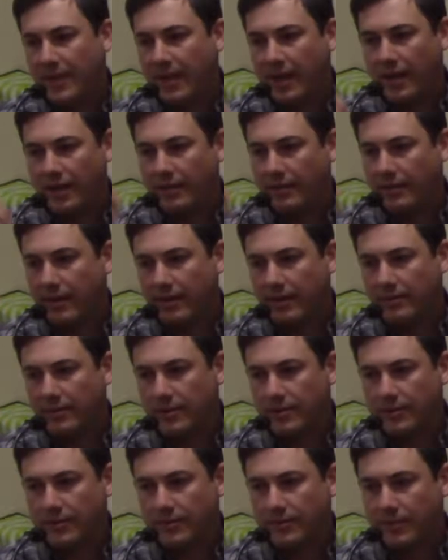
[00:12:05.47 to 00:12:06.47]
I
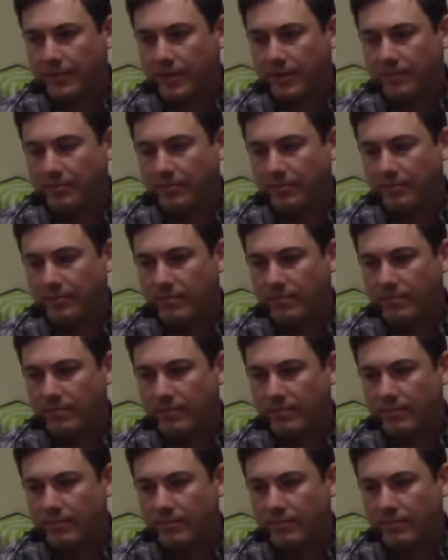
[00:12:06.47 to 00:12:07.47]
learned from
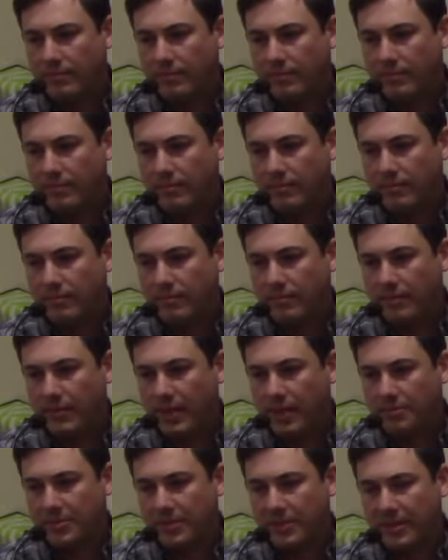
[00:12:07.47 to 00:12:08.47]

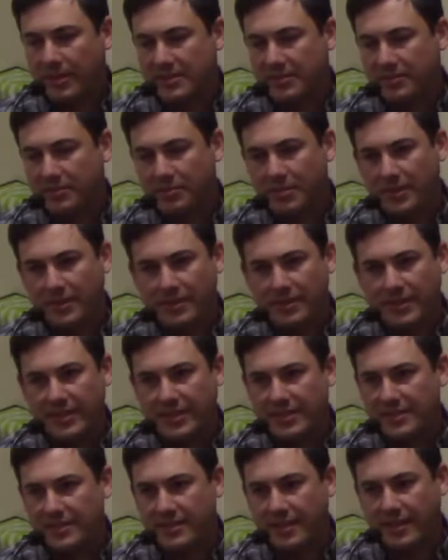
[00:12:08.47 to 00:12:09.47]
Progressive
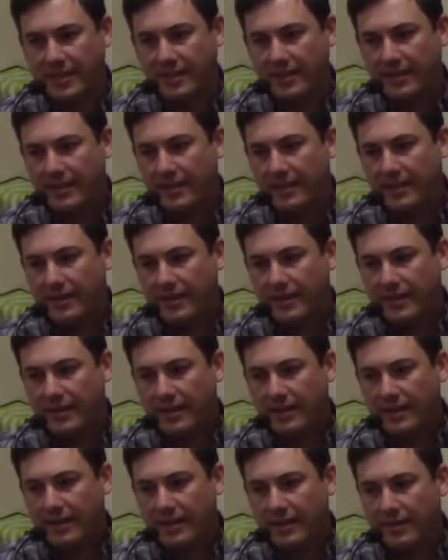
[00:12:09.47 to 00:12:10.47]
Abilities that
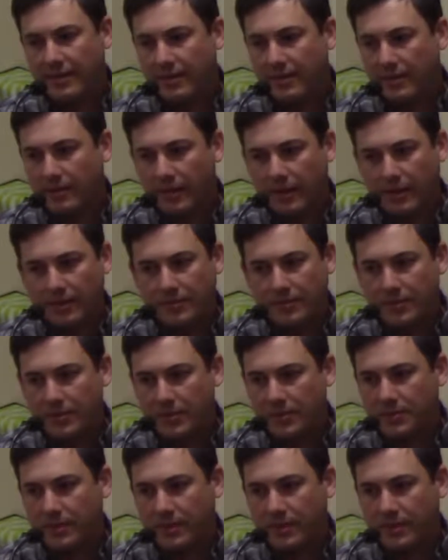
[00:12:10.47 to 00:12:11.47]
there are a lot of
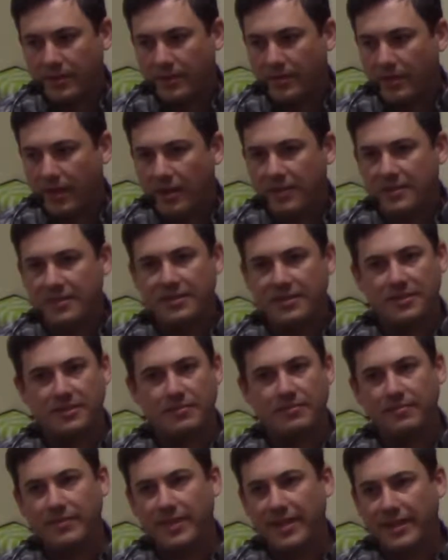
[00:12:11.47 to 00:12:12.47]
folks with
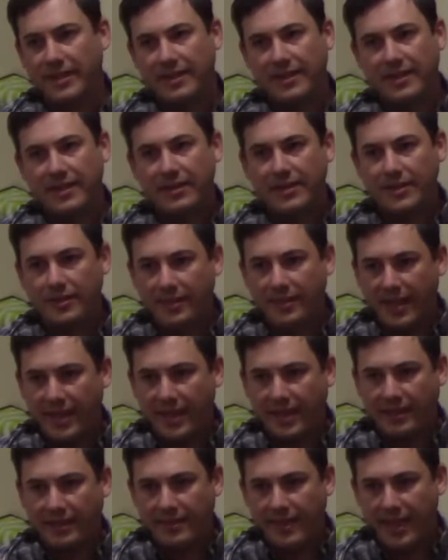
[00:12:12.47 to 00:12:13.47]
autism that
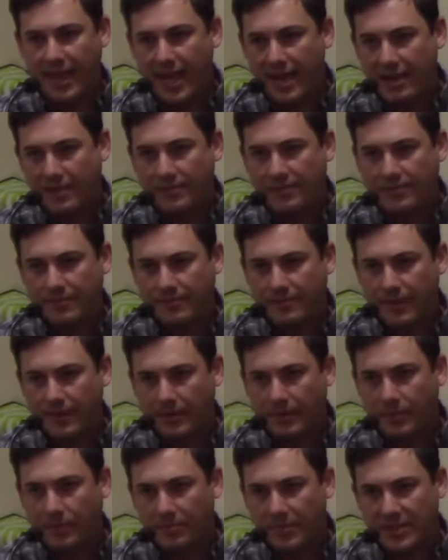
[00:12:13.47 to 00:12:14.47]
they have
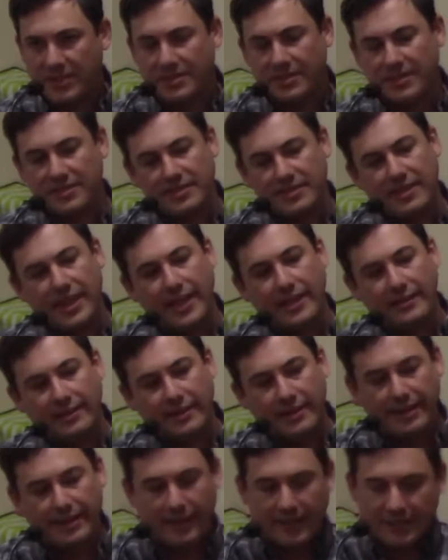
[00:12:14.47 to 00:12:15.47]
their own business, and
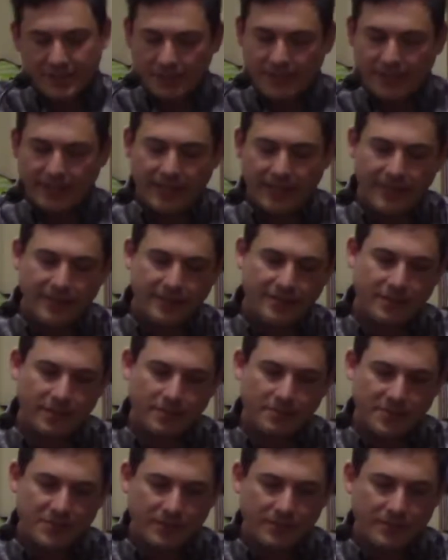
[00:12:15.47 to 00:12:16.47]
actually in
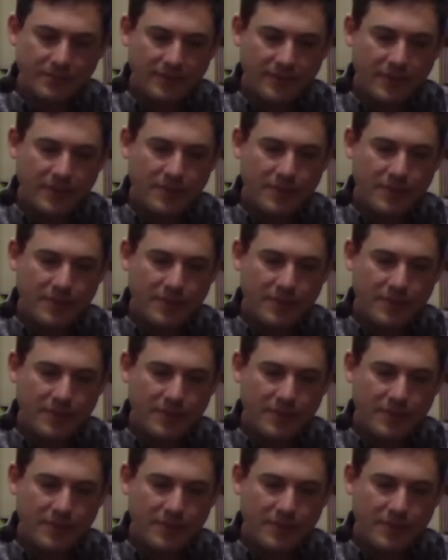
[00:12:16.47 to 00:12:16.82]
terms of